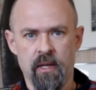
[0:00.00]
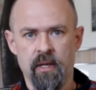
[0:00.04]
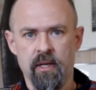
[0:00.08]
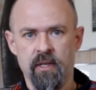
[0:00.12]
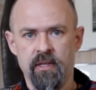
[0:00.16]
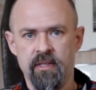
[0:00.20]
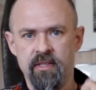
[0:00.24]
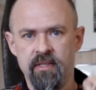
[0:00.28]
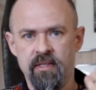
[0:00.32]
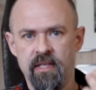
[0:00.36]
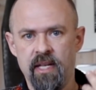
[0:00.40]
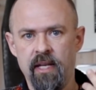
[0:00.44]

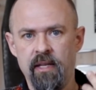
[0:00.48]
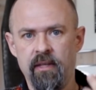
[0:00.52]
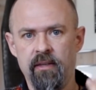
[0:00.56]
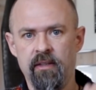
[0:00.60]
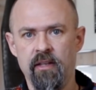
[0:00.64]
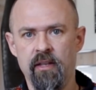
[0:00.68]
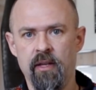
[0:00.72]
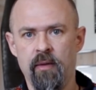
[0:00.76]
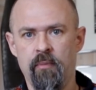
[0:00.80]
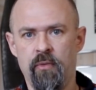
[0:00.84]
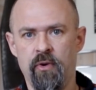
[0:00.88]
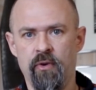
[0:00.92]
State
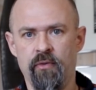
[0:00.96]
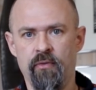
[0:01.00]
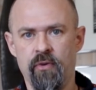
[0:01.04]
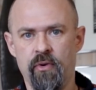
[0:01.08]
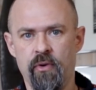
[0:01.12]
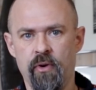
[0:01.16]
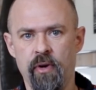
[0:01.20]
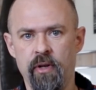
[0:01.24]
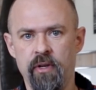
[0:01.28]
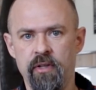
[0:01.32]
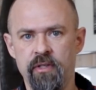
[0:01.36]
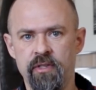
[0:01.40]
the number of
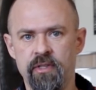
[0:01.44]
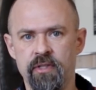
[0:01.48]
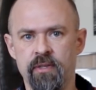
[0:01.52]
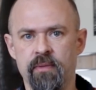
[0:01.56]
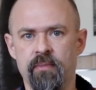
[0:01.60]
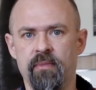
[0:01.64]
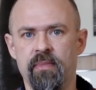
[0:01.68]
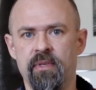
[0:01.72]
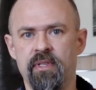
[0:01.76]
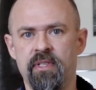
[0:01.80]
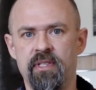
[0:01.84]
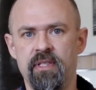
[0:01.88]
coils,
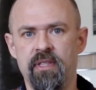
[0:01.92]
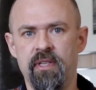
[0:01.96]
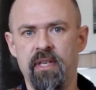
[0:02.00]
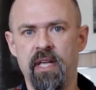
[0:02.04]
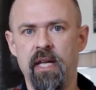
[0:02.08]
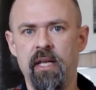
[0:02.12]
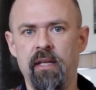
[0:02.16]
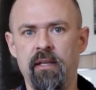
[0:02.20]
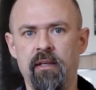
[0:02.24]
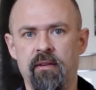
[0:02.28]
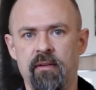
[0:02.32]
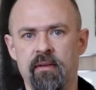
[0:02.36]

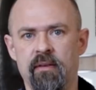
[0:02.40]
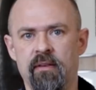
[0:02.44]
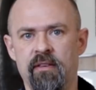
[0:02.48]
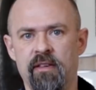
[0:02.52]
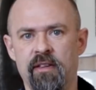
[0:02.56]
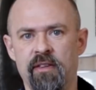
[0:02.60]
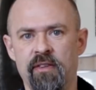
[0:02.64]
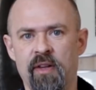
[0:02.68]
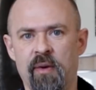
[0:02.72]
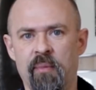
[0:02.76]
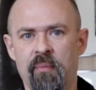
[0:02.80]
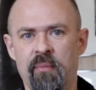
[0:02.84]
state
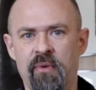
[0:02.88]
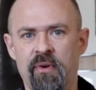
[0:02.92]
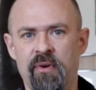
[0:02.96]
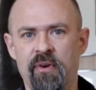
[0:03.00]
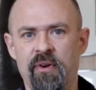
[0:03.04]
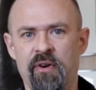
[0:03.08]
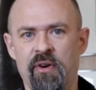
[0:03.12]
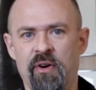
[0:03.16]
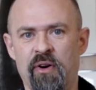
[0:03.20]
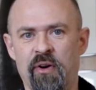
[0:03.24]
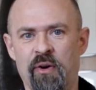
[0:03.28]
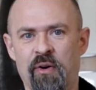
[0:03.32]
the number
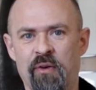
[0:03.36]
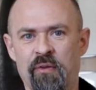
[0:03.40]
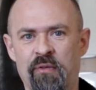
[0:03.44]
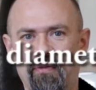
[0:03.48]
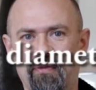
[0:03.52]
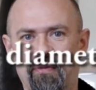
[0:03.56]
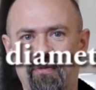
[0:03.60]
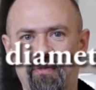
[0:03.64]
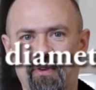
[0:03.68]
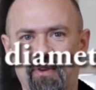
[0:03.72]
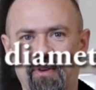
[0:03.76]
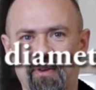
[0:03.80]

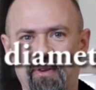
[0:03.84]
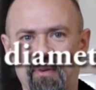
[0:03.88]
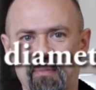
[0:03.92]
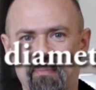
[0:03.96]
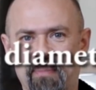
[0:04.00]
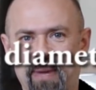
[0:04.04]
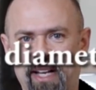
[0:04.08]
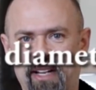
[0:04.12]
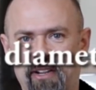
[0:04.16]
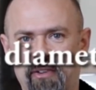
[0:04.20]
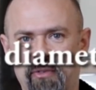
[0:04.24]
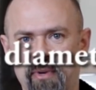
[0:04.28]
of
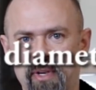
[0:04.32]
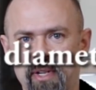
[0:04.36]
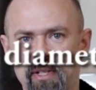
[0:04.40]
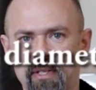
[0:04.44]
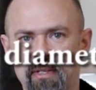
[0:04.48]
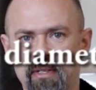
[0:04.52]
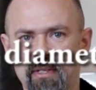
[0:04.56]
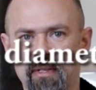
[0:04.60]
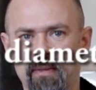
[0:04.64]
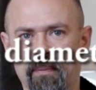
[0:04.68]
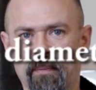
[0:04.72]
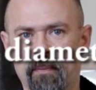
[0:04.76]

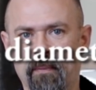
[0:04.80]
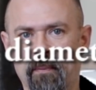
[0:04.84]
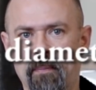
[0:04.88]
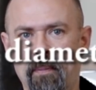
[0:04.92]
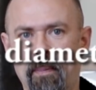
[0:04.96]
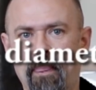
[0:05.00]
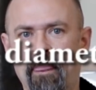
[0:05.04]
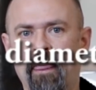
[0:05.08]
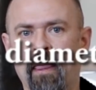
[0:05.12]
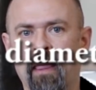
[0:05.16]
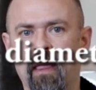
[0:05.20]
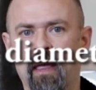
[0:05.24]
batteries,
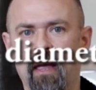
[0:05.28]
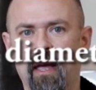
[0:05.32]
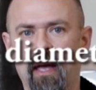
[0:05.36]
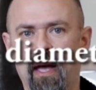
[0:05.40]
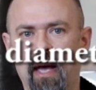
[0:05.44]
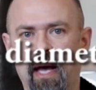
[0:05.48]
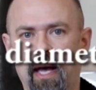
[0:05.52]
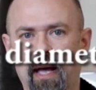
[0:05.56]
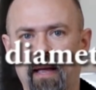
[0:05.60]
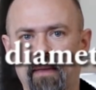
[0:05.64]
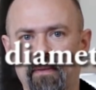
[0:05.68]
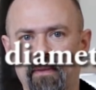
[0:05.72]

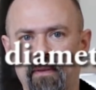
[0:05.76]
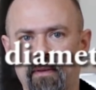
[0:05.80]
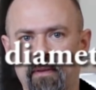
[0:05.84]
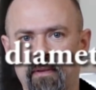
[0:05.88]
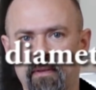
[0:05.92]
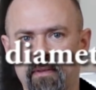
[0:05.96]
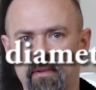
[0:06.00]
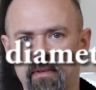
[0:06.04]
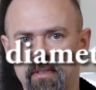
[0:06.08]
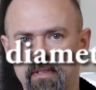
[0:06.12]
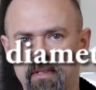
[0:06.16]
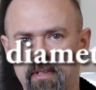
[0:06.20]
and
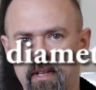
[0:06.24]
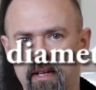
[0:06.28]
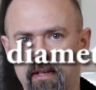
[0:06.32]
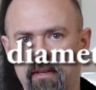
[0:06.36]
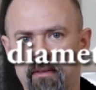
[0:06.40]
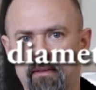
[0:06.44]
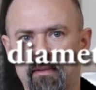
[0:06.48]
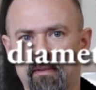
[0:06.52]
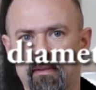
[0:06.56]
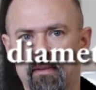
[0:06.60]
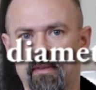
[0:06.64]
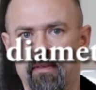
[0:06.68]

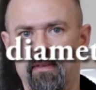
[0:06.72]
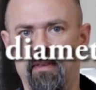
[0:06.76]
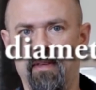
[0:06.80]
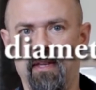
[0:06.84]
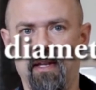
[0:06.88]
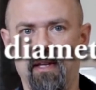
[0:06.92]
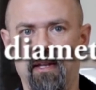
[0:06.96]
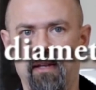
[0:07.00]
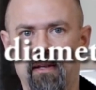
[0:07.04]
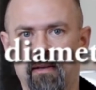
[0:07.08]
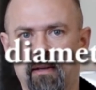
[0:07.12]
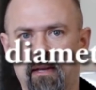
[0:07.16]
state
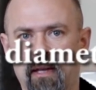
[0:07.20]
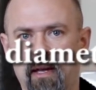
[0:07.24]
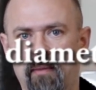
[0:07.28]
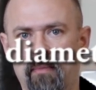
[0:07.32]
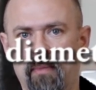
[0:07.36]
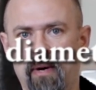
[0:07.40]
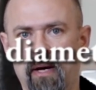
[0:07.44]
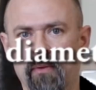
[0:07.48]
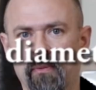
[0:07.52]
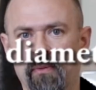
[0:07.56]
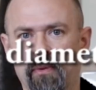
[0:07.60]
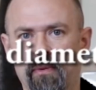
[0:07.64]
the
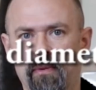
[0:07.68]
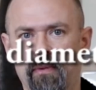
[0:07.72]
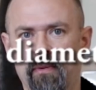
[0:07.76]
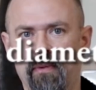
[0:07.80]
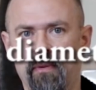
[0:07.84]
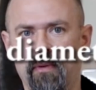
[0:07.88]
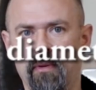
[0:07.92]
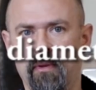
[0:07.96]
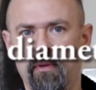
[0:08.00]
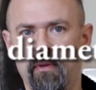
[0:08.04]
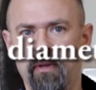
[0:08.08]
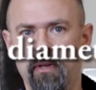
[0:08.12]
amount
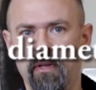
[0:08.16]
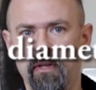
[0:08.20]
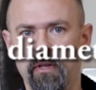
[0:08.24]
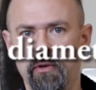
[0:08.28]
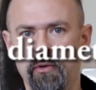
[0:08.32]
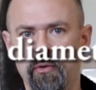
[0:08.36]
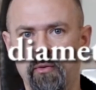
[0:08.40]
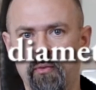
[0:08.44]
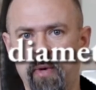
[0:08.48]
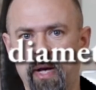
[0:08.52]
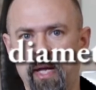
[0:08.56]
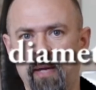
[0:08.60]

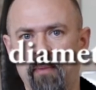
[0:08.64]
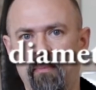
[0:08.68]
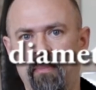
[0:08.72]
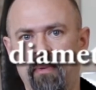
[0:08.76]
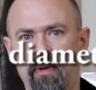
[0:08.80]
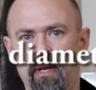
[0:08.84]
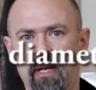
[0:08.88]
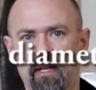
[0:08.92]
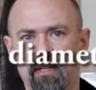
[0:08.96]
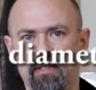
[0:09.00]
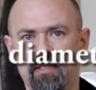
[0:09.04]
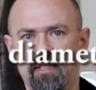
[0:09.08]
you vape
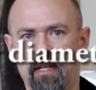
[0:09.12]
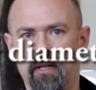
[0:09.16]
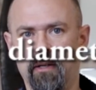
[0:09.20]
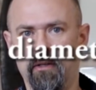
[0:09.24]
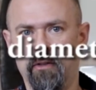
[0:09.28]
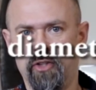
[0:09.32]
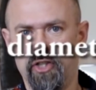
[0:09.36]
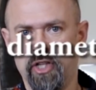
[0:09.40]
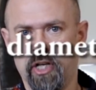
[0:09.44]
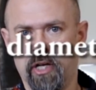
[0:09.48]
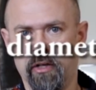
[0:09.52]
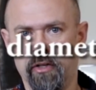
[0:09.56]
in a single
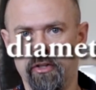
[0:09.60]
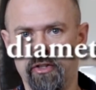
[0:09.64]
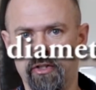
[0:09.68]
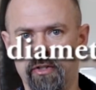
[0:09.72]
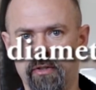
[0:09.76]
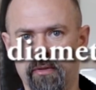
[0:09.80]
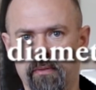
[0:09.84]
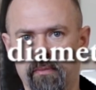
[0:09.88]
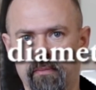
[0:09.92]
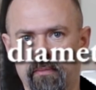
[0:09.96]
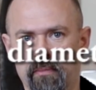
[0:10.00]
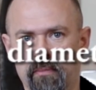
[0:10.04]
charge.
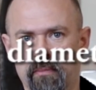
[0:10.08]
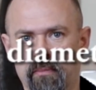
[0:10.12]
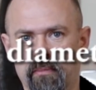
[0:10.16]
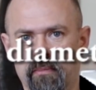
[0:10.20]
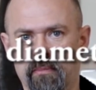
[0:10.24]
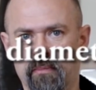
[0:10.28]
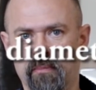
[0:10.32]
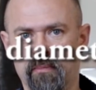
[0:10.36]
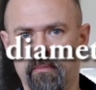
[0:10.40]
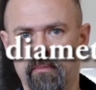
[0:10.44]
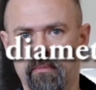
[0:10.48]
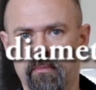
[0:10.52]

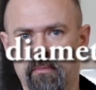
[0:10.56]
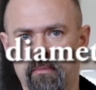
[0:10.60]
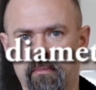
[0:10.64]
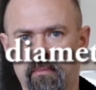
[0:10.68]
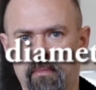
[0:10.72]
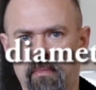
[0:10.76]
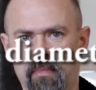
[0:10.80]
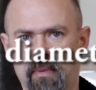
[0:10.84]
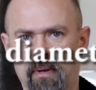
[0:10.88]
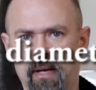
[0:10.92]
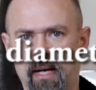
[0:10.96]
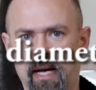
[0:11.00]

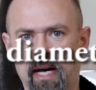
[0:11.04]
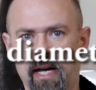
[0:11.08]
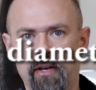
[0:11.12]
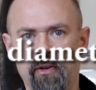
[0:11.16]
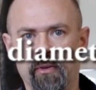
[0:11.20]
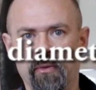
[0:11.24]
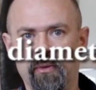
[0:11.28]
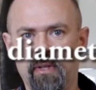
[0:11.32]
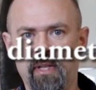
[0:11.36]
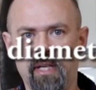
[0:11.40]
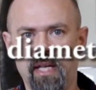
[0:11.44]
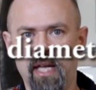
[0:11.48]
I
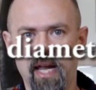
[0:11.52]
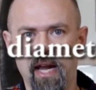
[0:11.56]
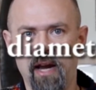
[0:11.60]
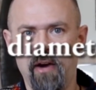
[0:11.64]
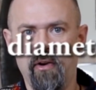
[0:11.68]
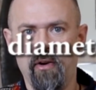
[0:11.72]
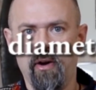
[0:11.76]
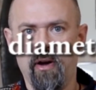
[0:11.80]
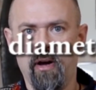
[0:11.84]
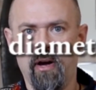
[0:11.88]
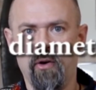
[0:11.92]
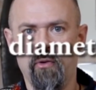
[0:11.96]
don't
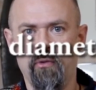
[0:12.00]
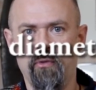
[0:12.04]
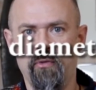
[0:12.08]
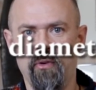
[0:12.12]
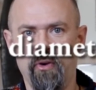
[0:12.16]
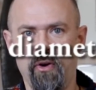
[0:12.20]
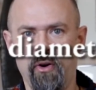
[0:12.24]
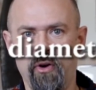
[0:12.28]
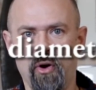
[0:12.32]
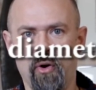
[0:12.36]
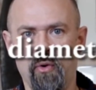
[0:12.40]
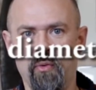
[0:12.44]
care how
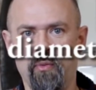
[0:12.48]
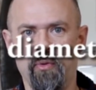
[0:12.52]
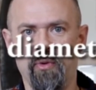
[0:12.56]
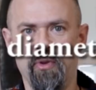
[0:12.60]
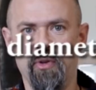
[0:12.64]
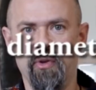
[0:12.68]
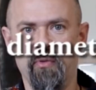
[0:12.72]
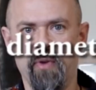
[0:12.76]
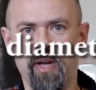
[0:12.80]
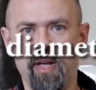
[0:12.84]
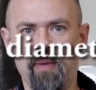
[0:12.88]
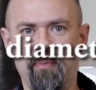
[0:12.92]
low
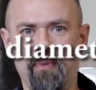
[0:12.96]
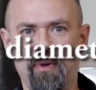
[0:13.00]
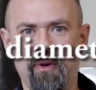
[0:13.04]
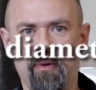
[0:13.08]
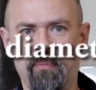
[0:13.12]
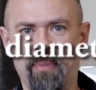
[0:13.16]
you vape your